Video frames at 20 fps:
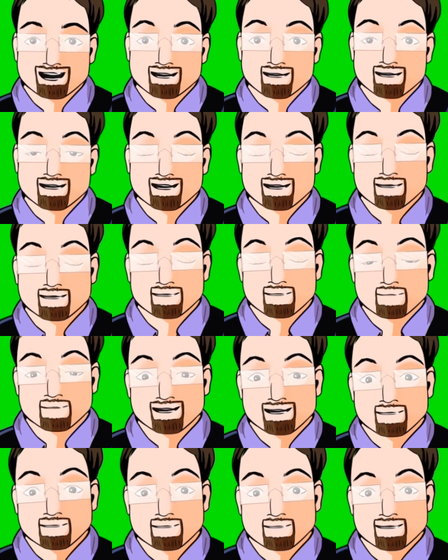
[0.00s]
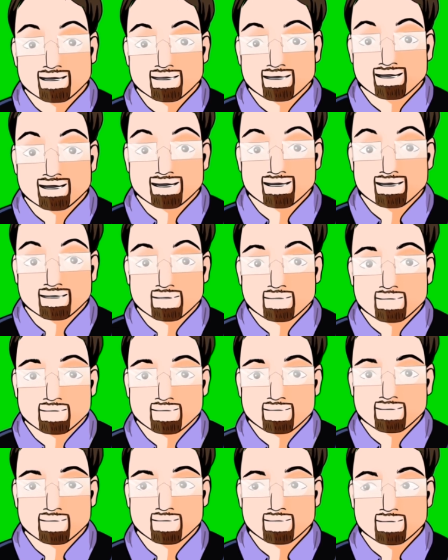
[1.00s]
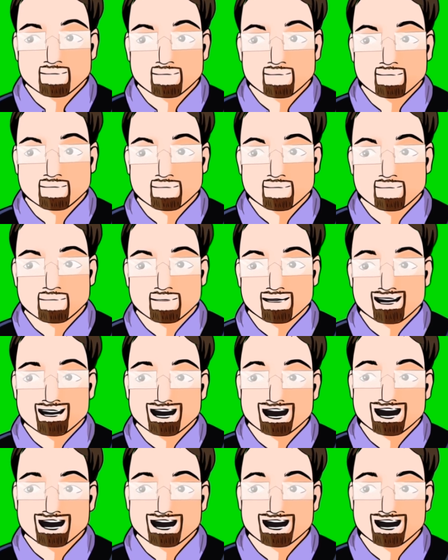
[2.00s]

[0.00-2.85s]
Here's a list of things you can do. You